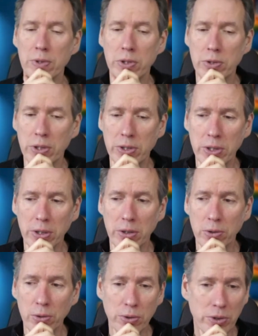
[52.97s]
interesting
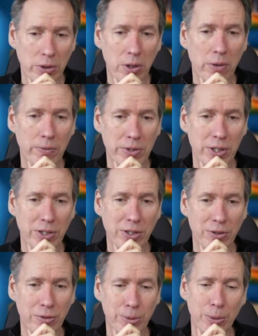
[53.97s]
thoughts and
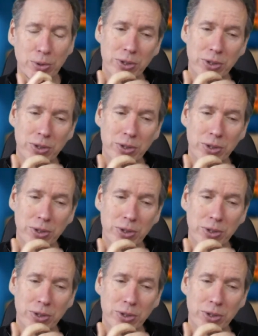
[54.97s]
conversations for people.